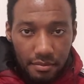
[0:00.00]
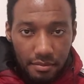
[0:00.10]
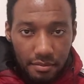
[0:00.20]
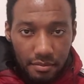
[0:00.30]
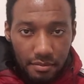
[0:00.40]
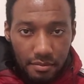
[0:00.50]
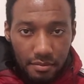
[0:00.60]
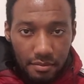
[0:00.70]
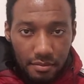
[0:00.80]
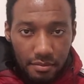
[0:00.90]

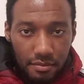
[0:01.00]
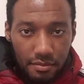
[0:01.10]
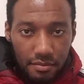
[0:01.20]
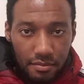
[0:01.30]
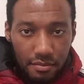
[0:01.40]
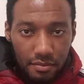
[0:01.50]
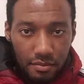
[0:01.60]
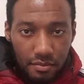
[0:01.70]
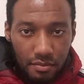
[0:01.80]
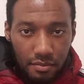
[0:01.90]

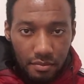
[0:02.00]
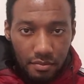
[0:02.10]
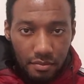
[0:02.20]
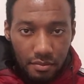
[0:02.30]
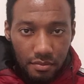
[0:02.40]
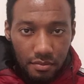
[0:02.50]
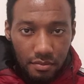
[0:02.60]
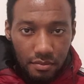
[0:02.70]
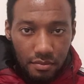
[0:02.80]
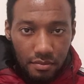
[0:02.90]

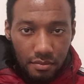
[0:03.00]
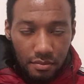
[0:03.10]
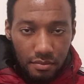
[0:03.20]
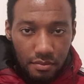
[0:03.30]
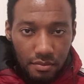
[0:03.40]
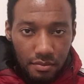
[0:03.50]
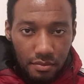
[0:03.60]
(silence)